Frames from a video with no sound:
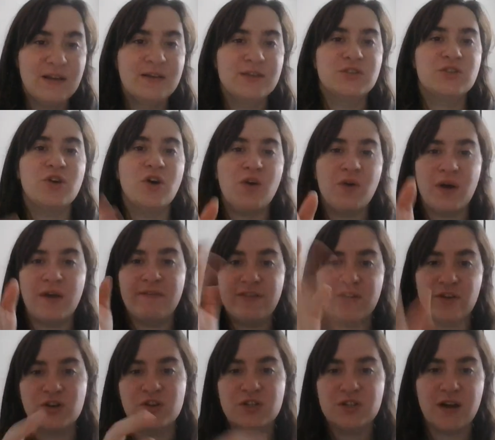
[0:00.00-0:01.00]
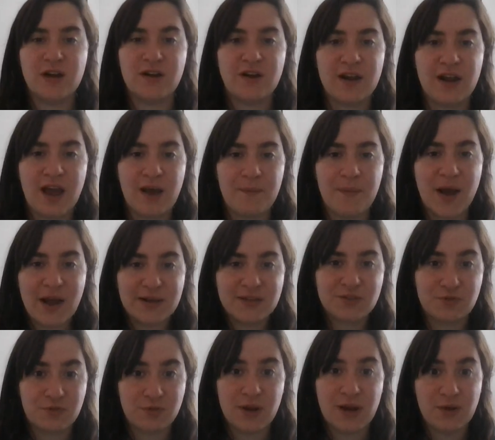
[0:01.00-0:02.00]
So, if you're staring at my
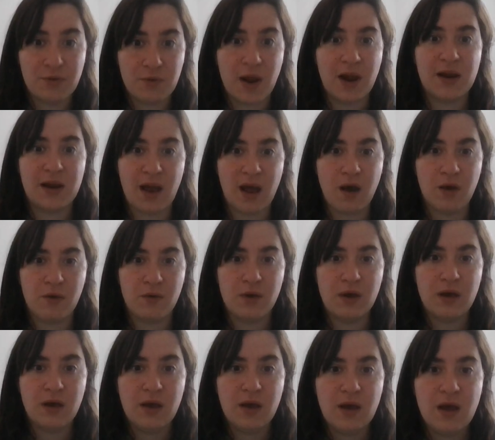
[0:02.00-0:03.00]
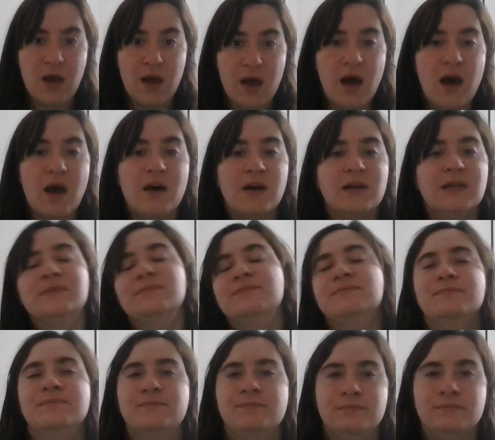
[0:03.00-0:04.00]
screen right now, um,